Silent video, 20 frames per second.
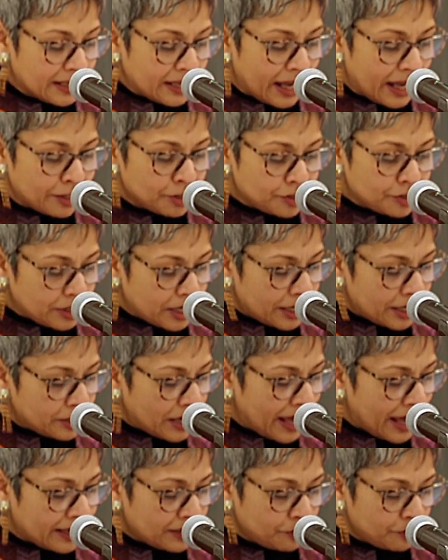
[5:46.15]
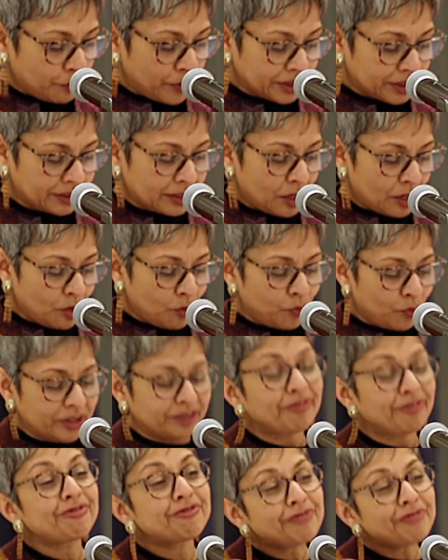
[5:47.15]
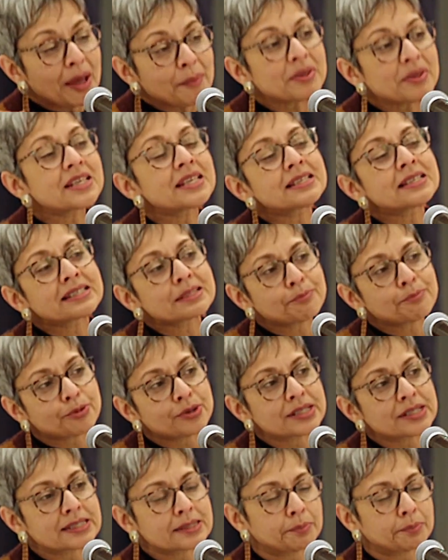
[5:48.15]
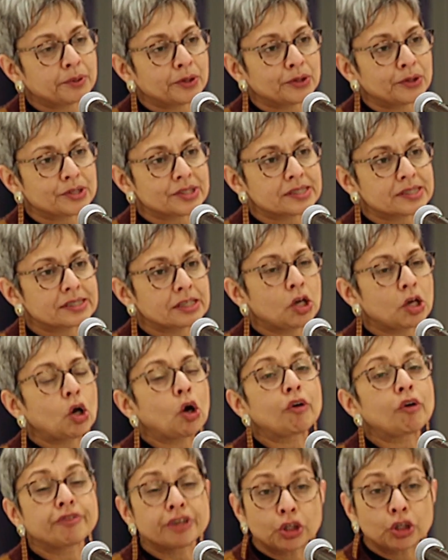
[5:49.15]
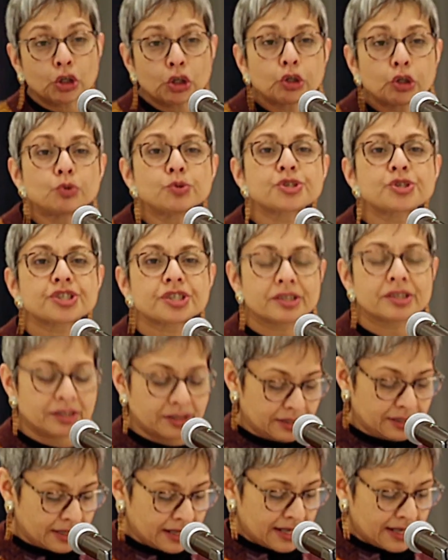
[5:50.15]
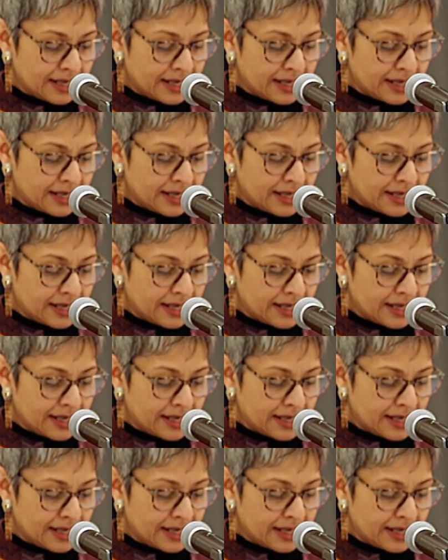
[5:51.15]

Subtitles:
and with feminist principles of inclusion,